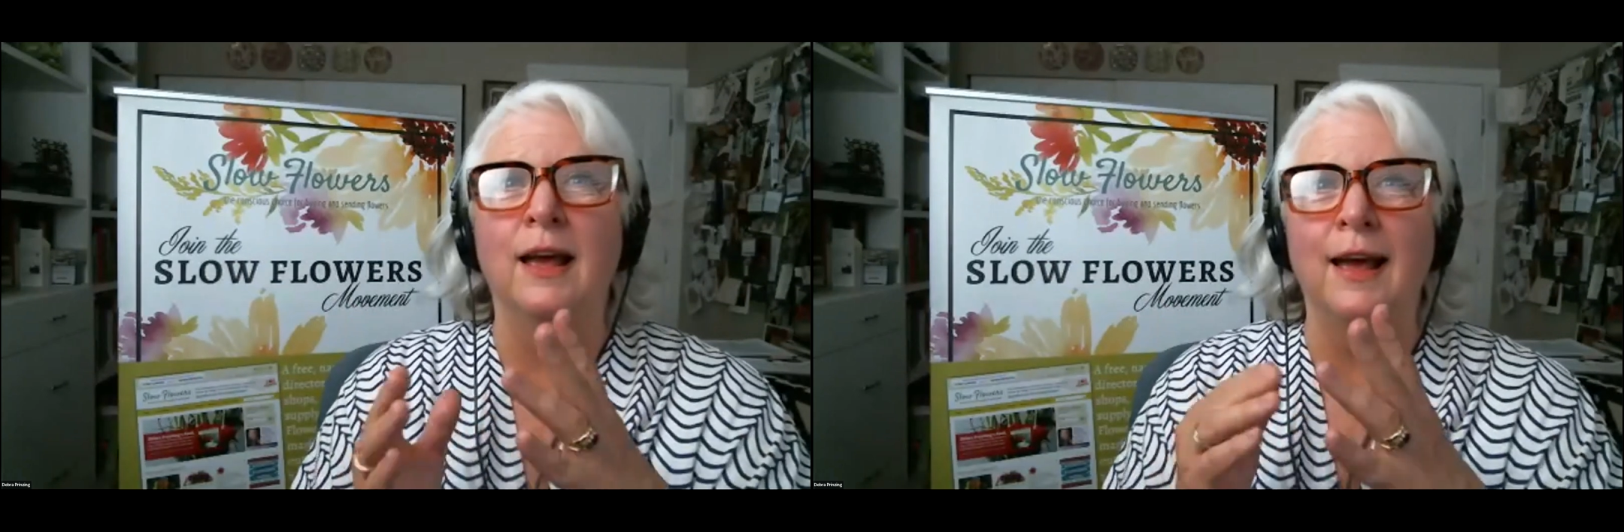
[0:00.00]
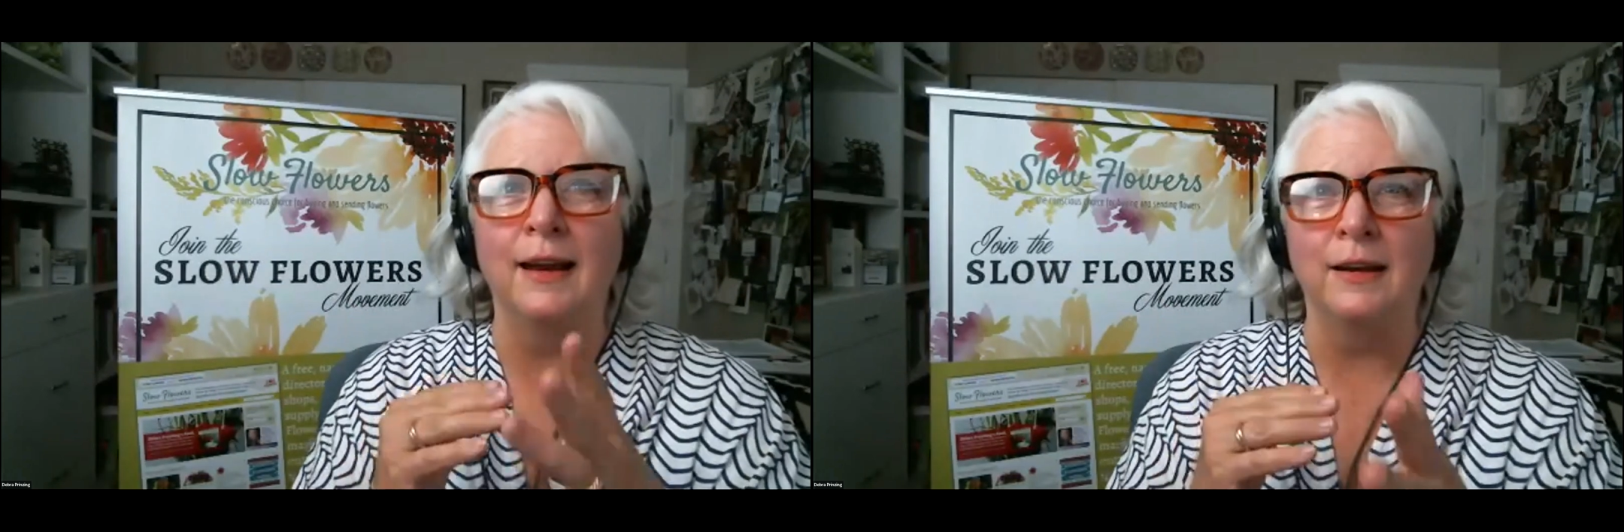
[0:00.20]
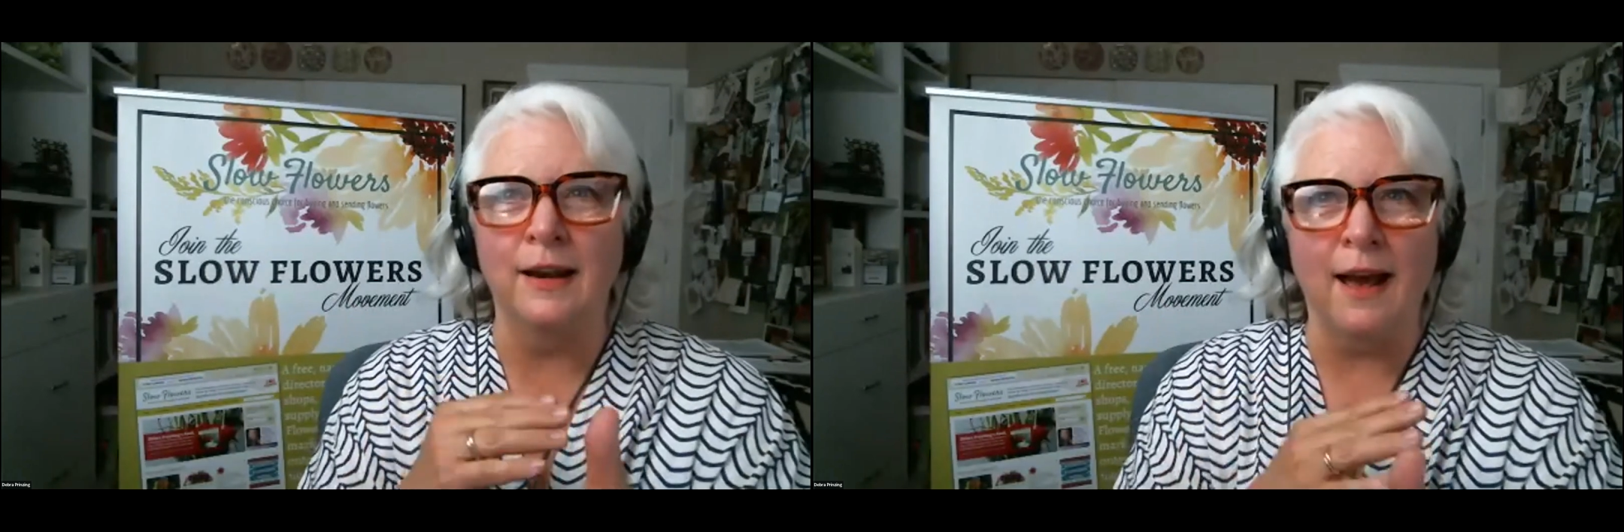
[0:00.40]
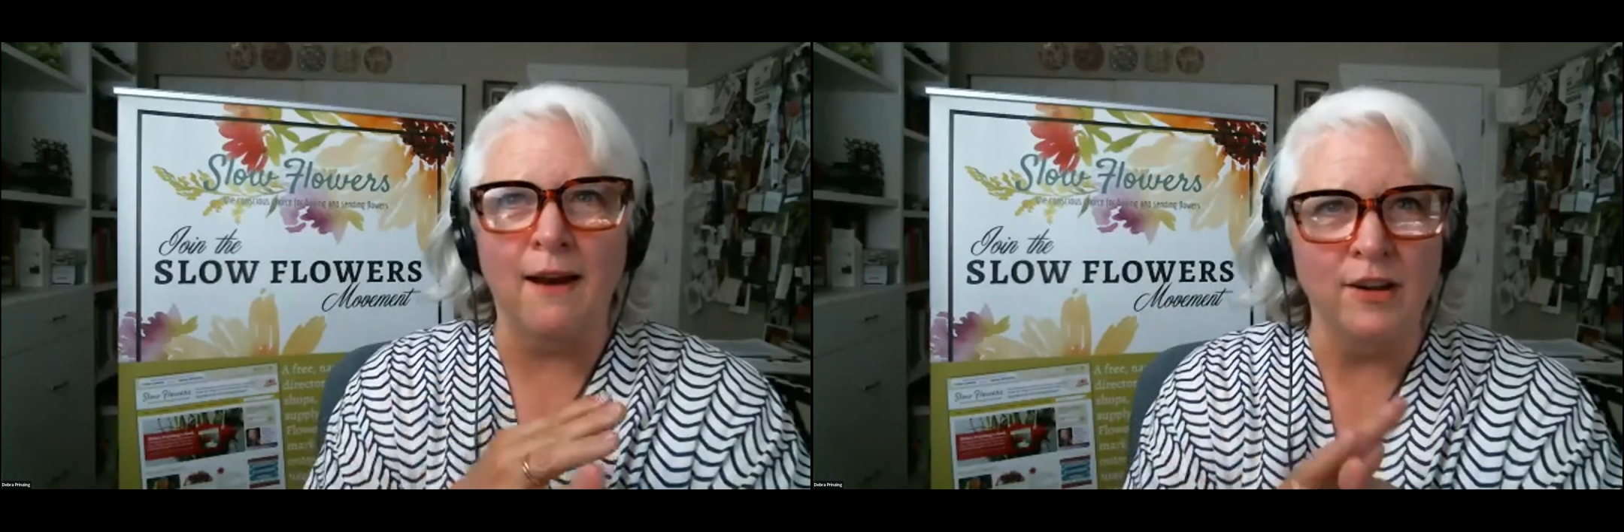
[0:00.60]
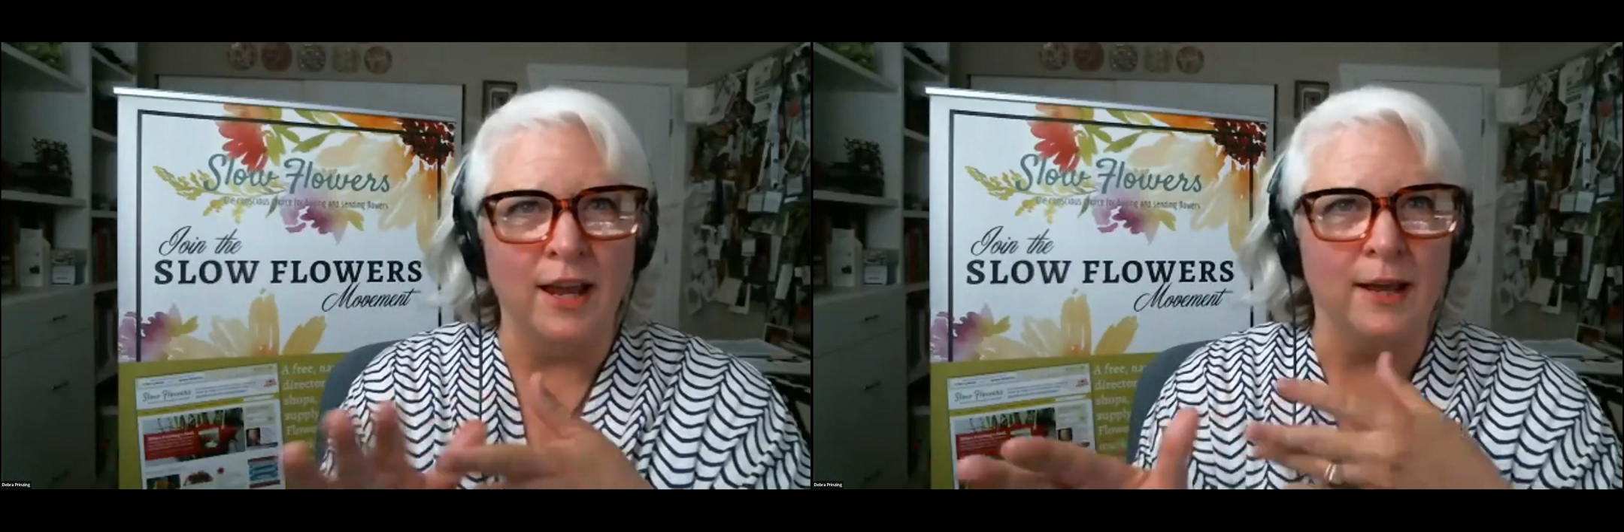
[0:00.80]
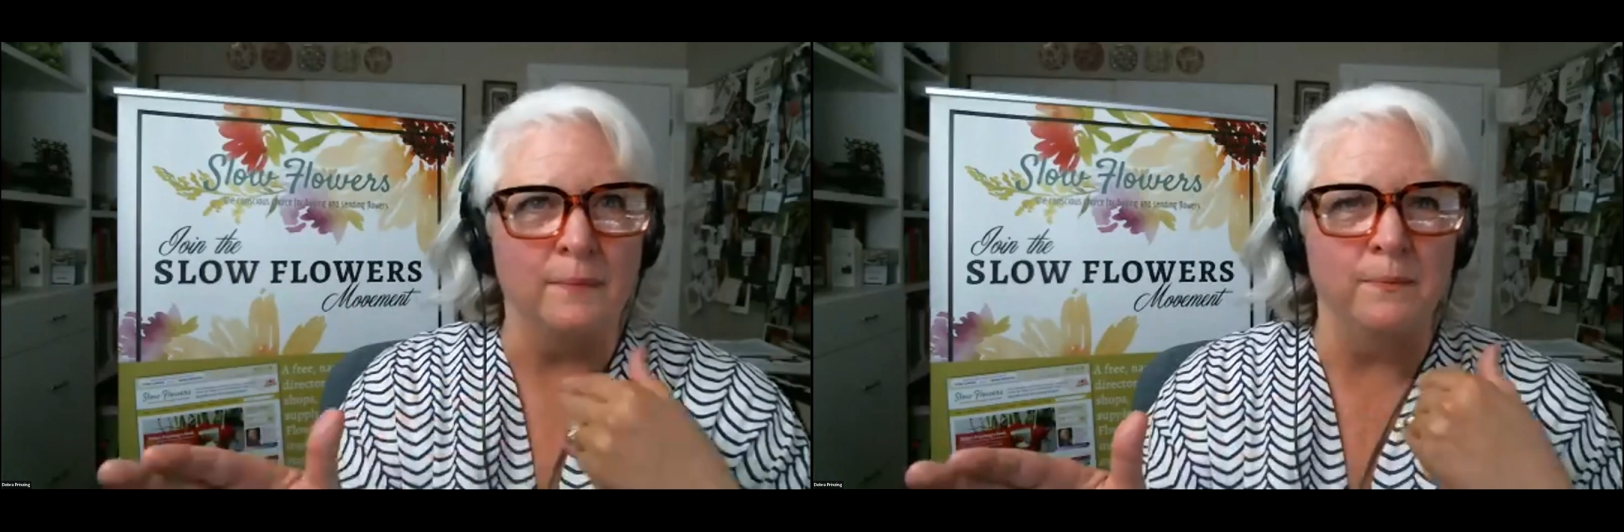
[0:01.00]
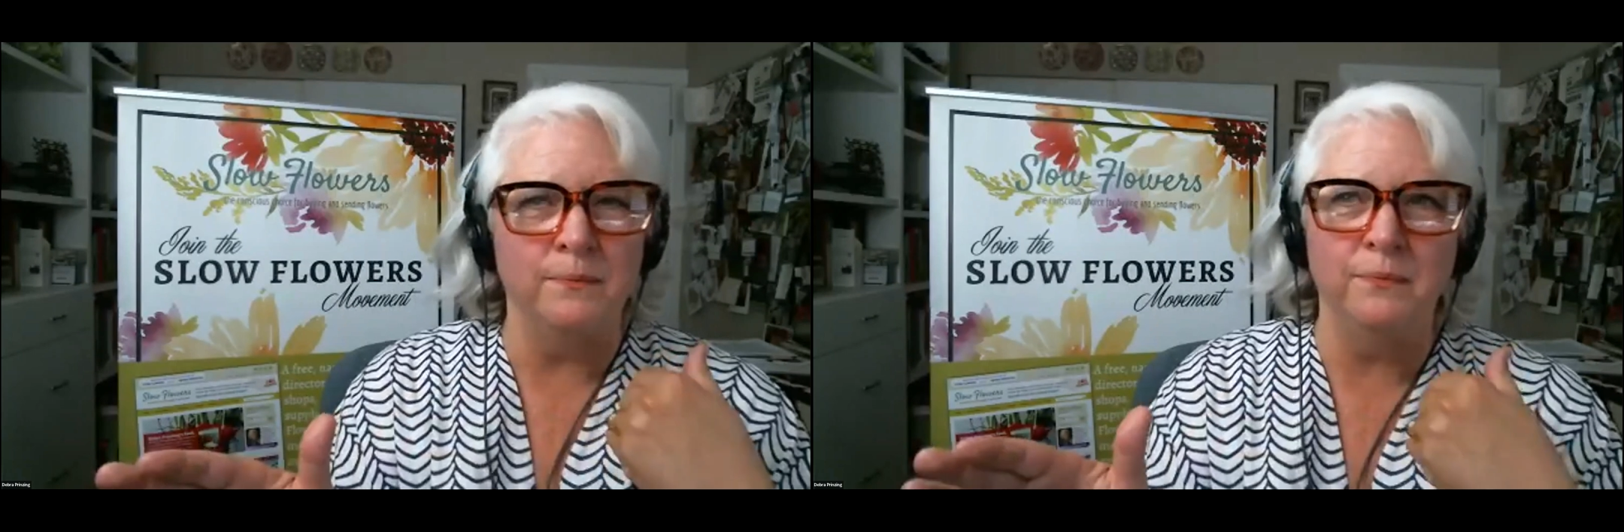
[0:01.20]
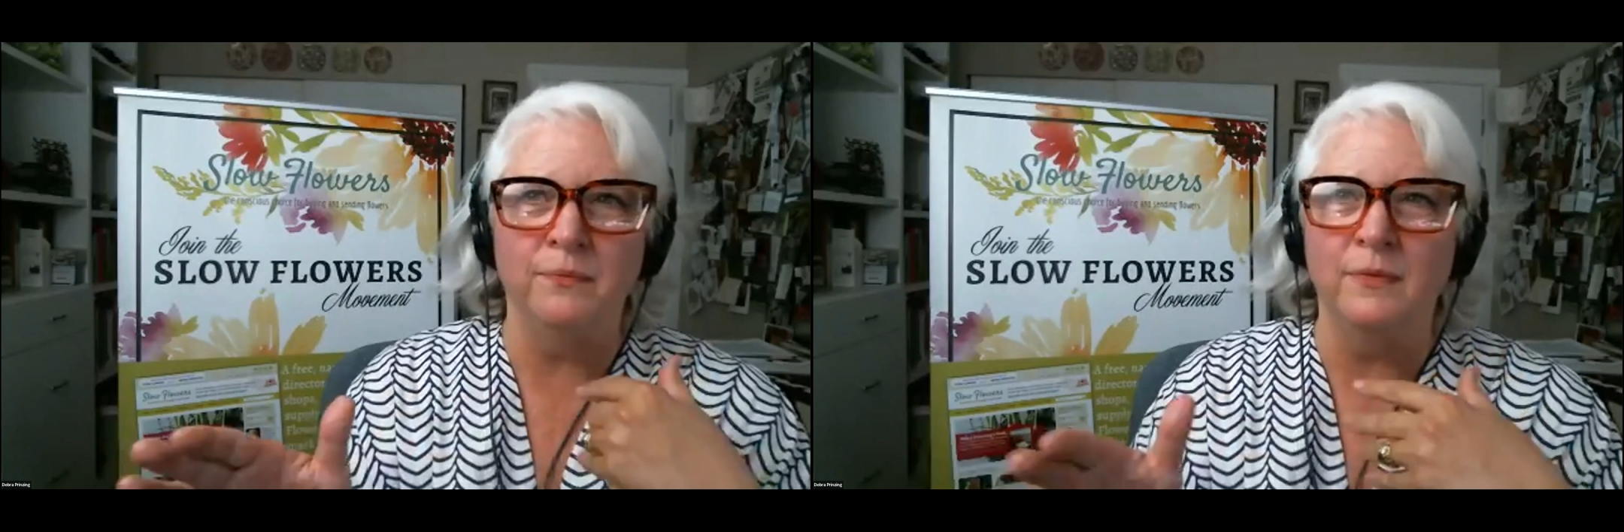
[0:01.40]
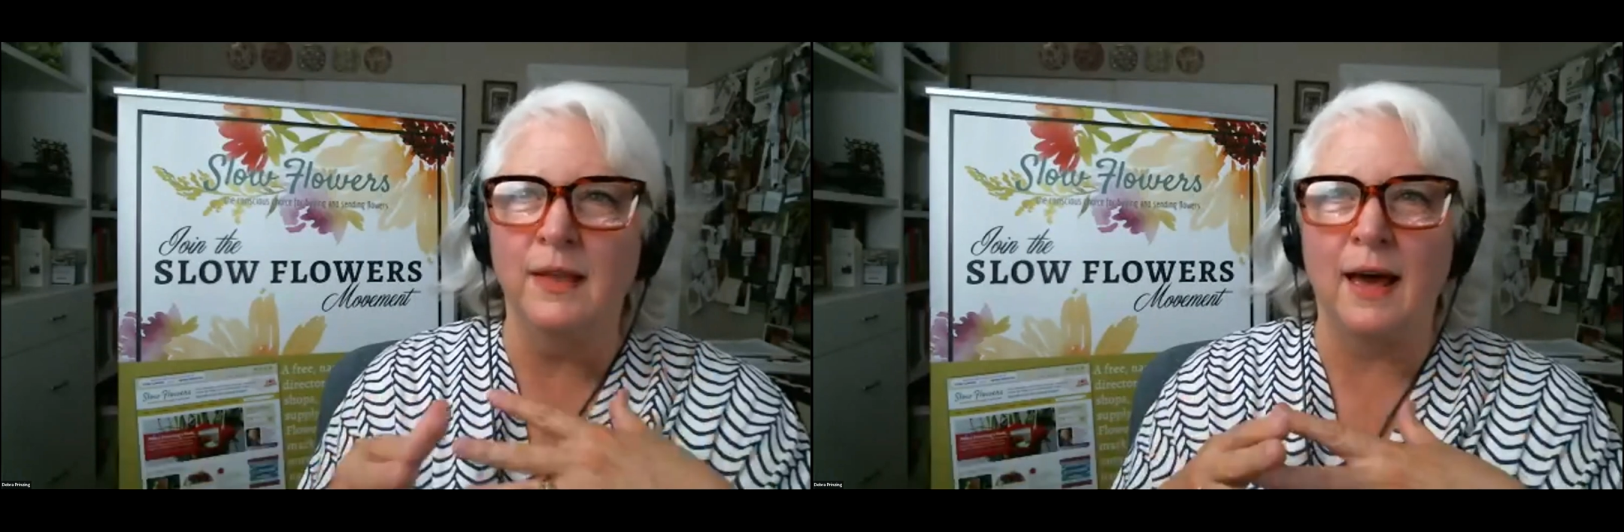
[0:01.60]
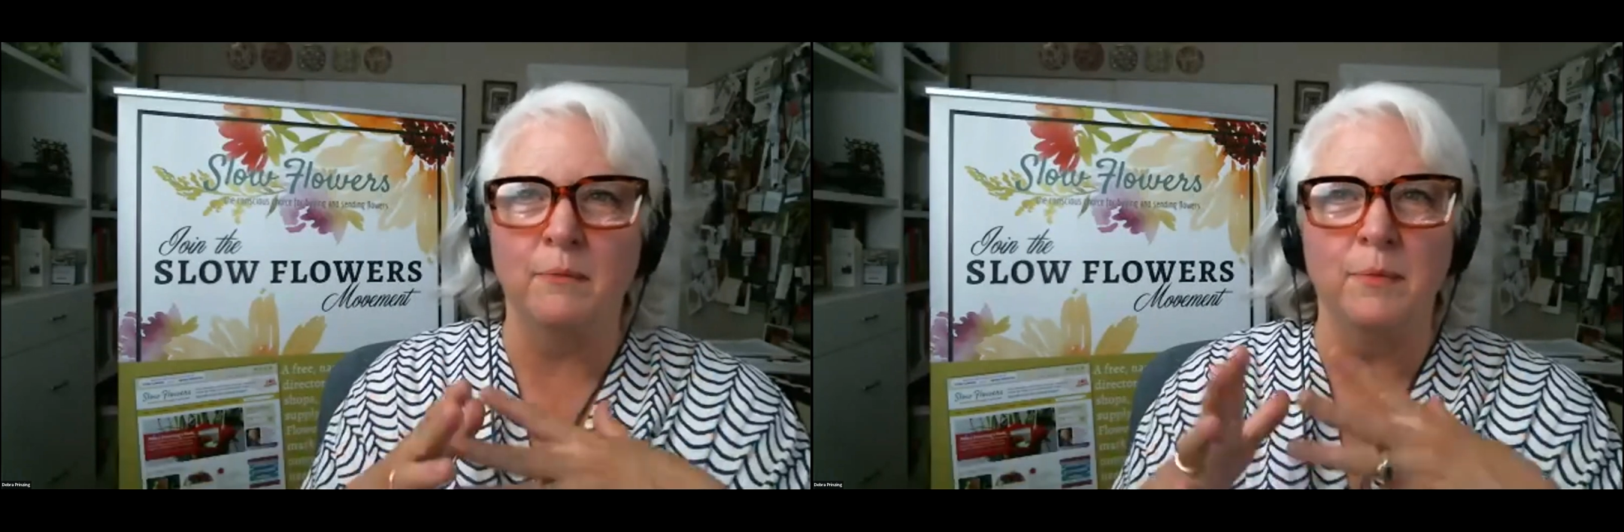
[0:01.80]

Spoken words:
and navigate that